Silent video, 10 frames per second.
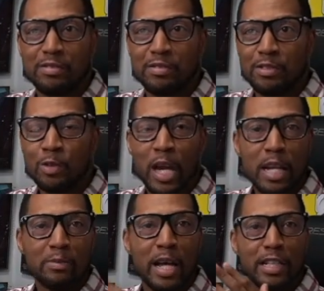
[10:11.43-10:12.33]
You got
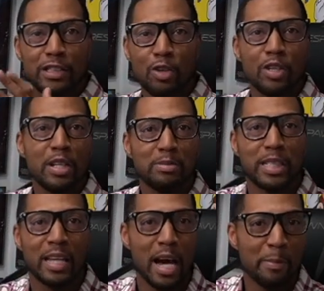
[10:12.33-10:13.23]
him not showing up to
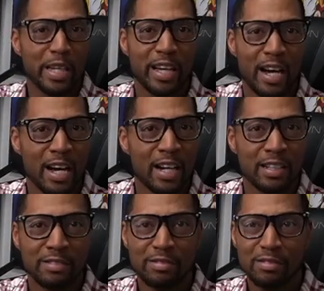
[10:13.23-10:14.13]

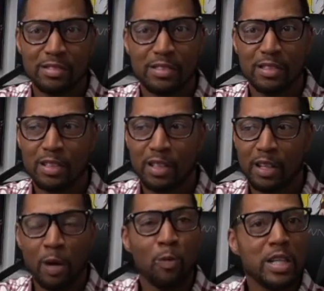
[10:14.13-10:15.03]
Comic-Con.
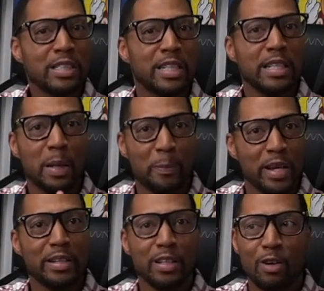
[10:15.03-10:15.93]
Like, what is he
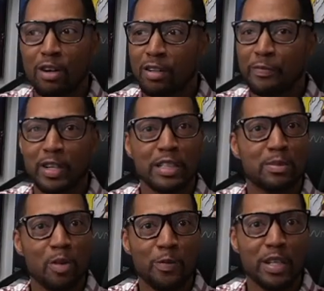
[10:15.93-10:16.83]
depending on for this
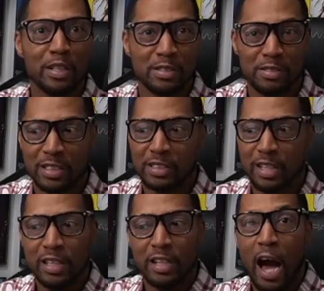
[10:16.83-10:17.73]
movie to
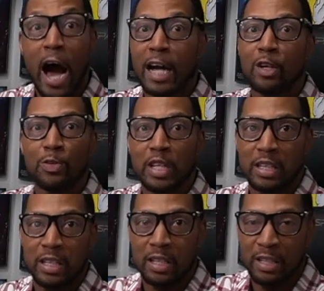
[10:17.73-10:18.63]
succeed? I don't think
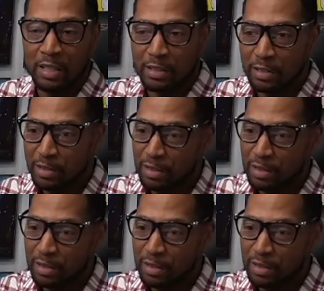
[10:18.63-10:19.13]
he is.